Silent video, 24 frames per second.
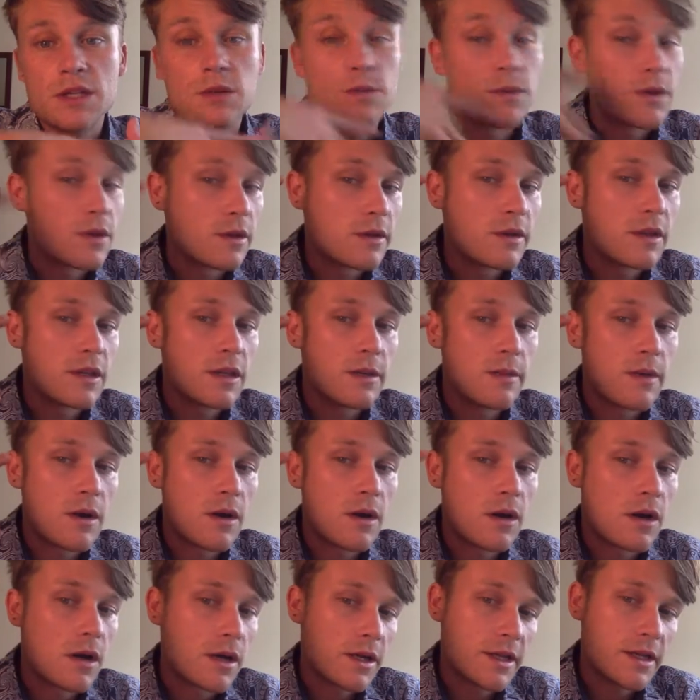and when you're thinking
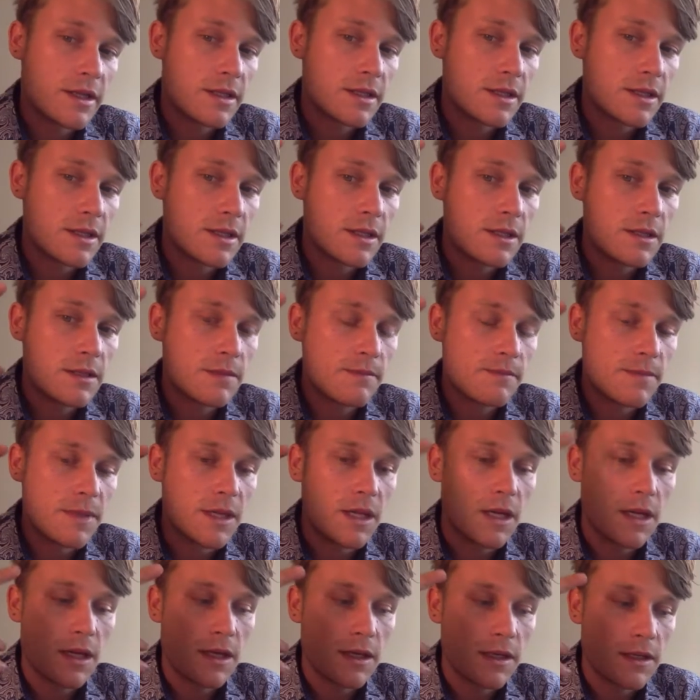about audiences,
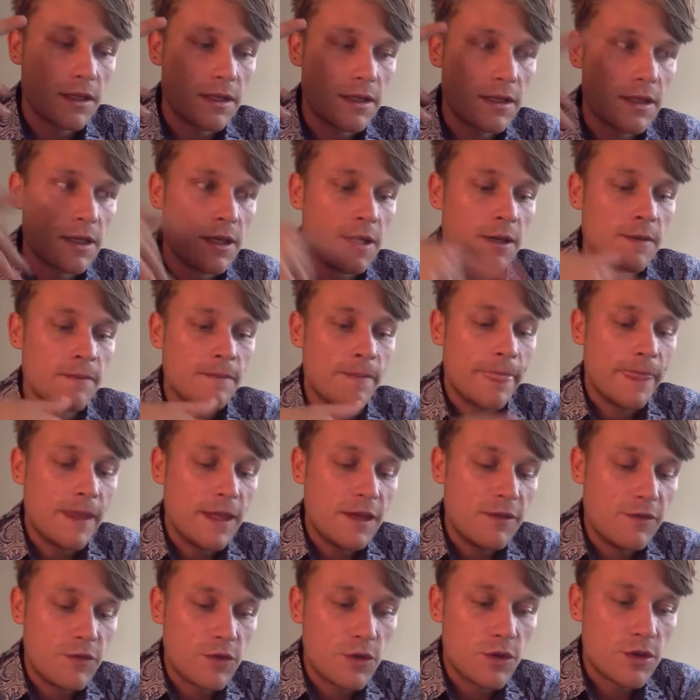because
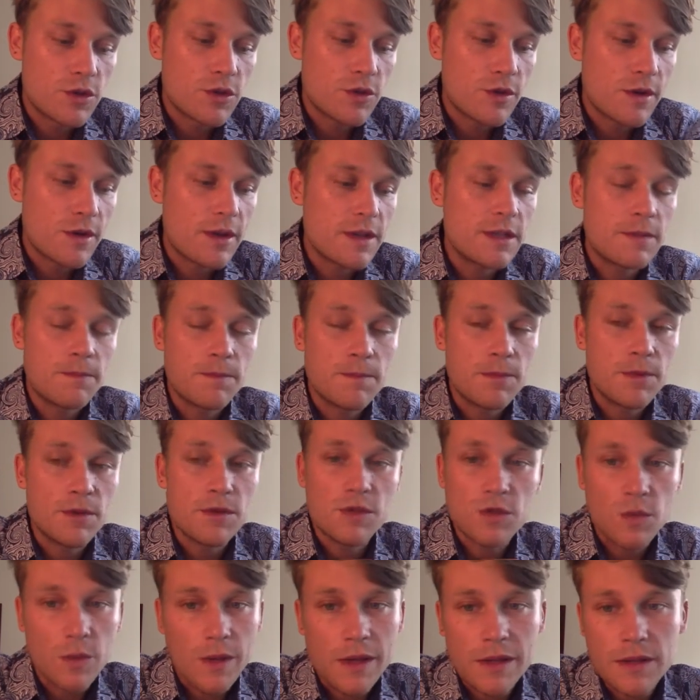if you're trying to
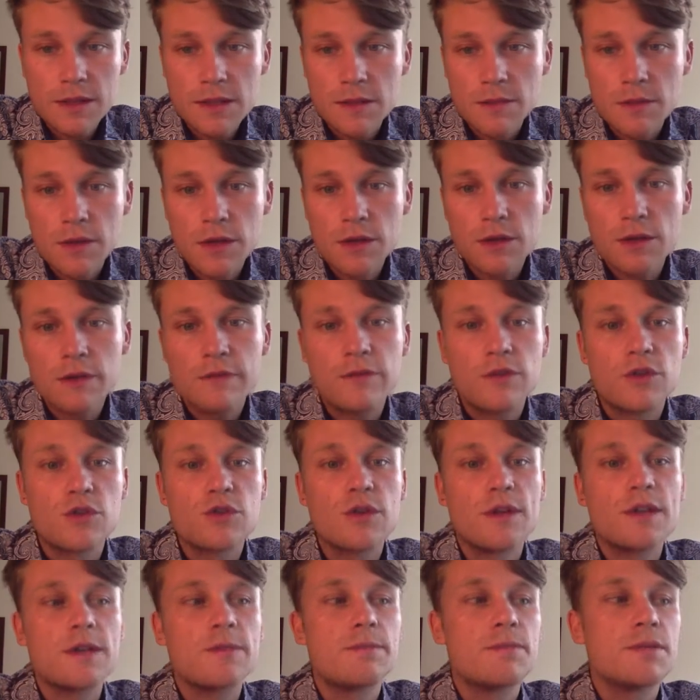persuade someone, or if you're
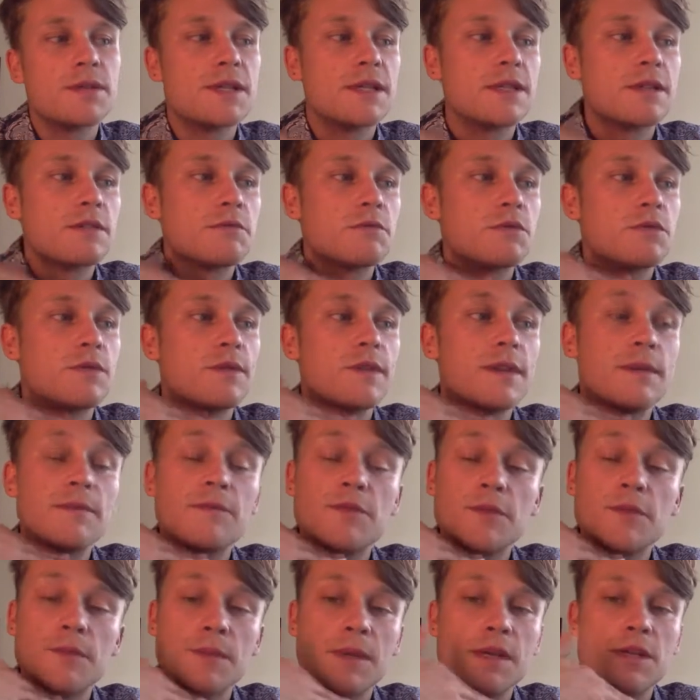trying to present someone with
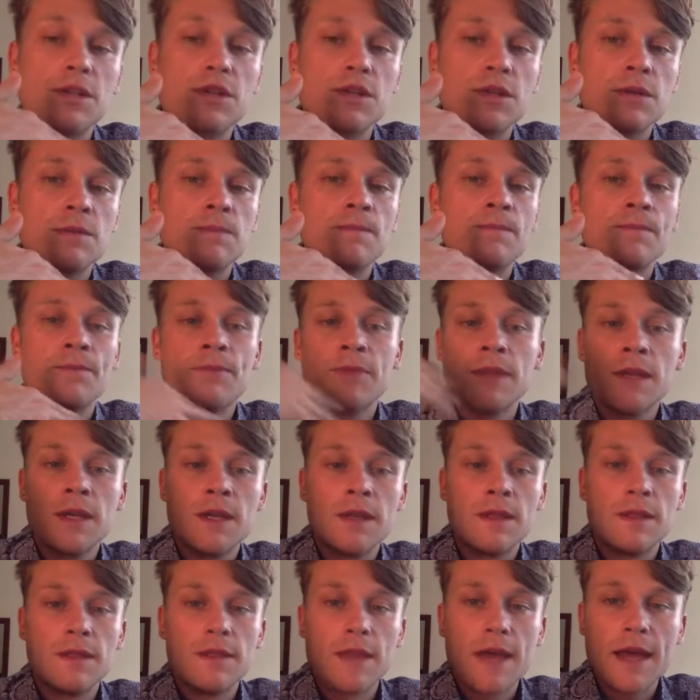information
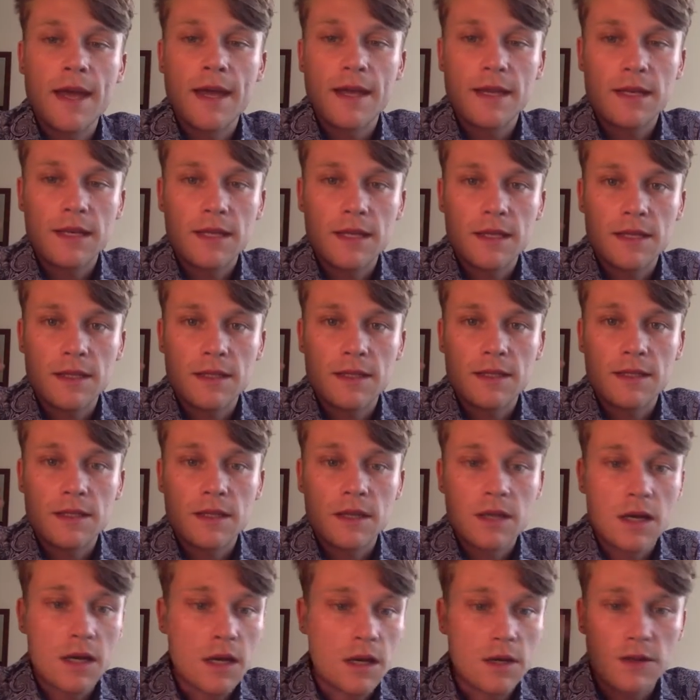that is
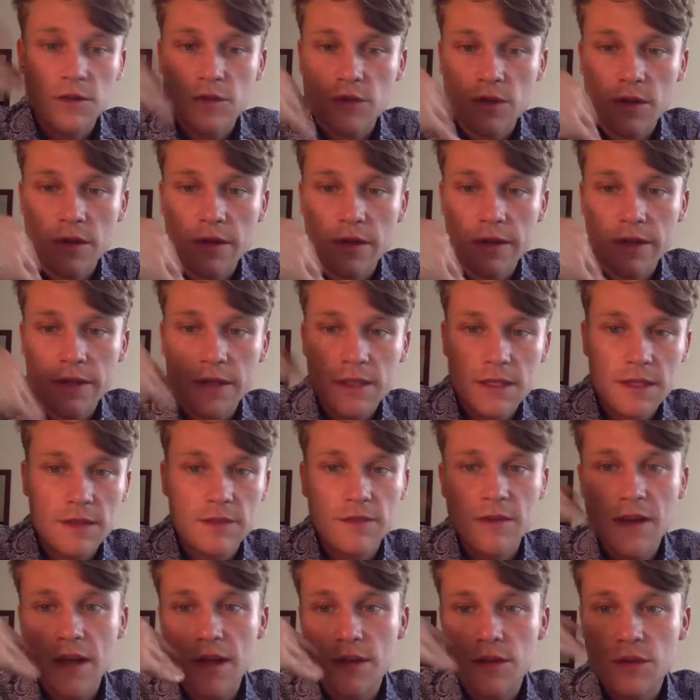contrary to the
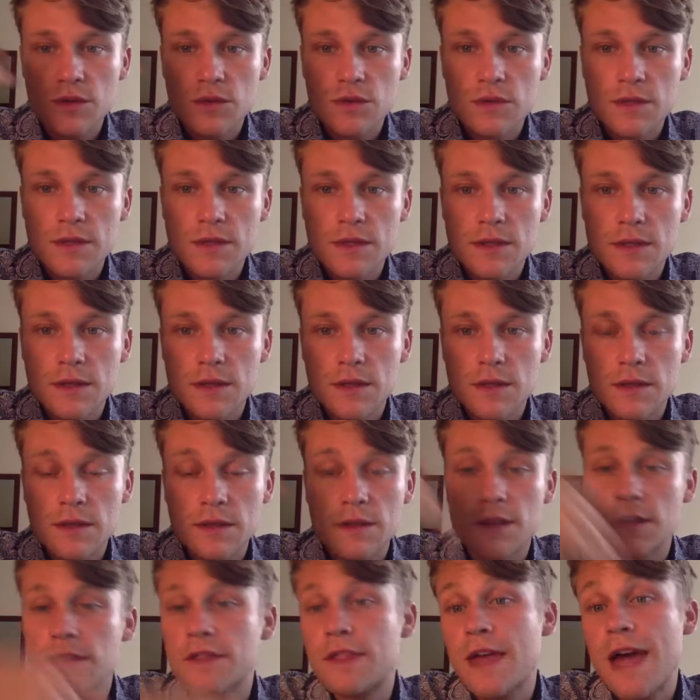values
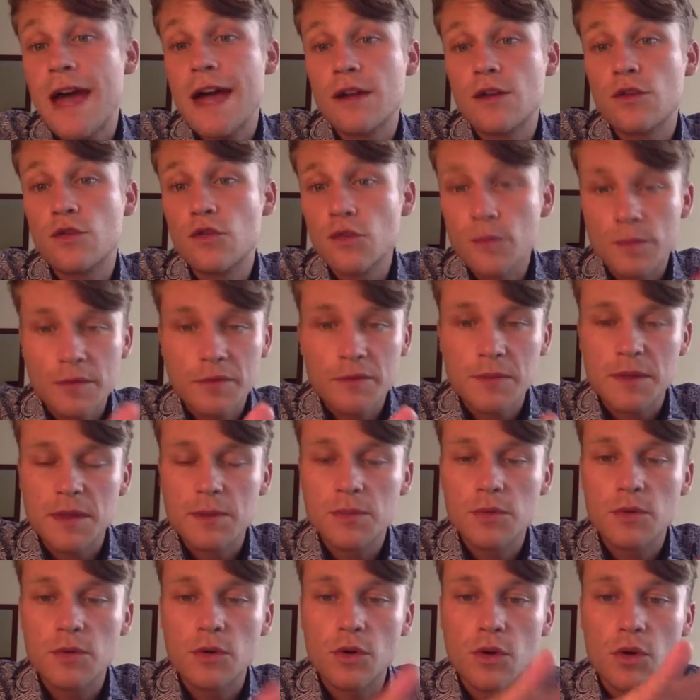that that group of
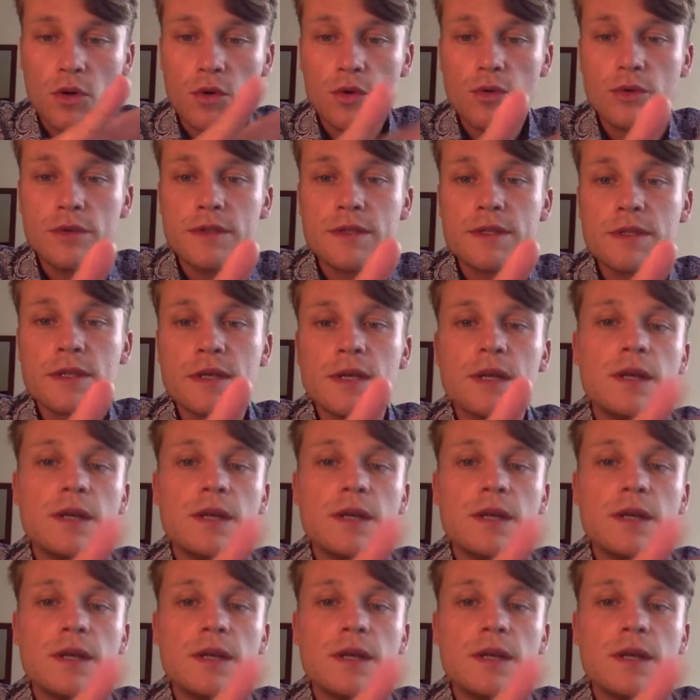people holds,